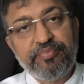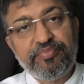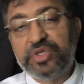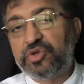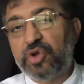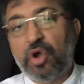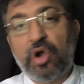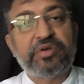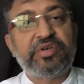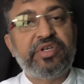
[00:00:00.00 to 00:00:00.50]

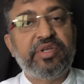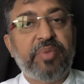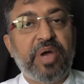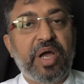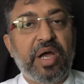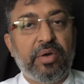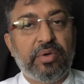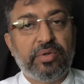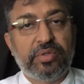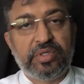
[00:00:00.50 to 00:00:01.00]
We talked
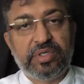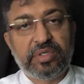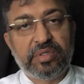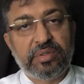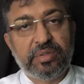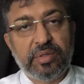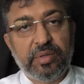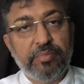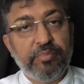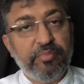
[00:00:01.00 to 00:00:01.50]
about
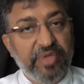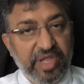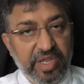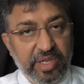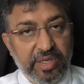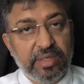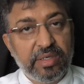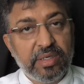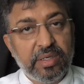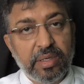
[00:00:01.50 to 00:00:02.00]

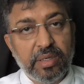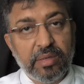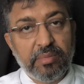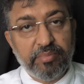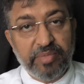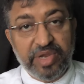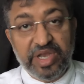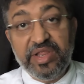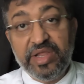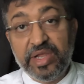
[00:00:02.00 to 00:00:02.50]
mean,
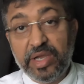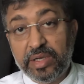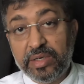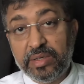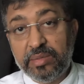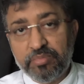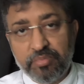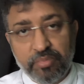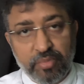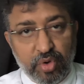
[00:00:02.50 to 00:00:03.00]

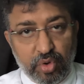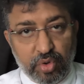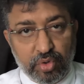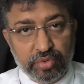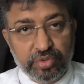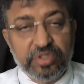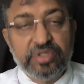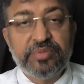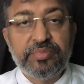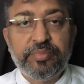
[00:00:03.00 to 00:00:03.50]
median,
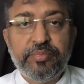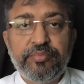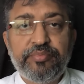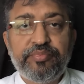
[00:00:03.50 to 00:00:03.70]
mode,